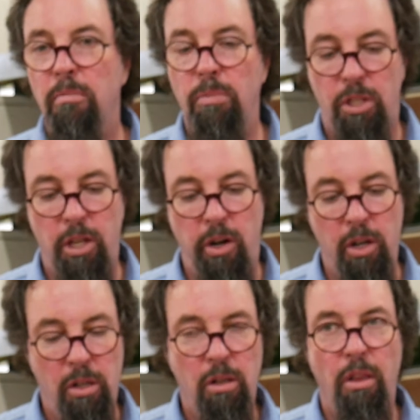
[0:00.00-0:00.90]

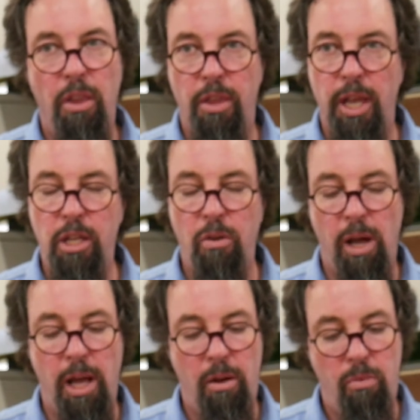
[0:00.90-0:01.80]
material than you
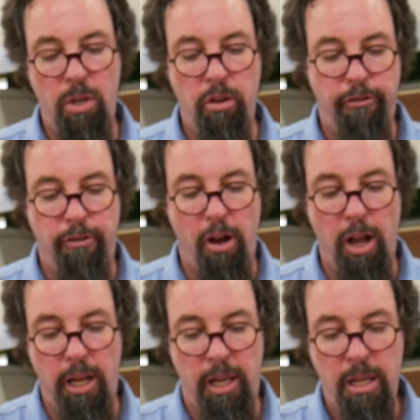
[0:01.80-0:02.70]
are when you're
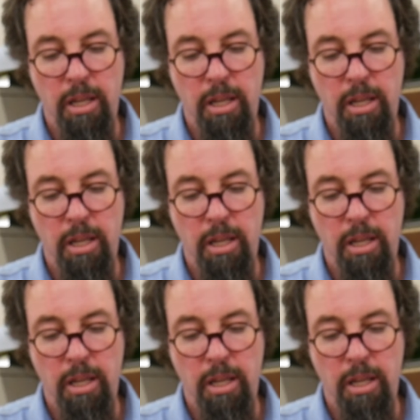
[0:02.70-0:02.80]
filing.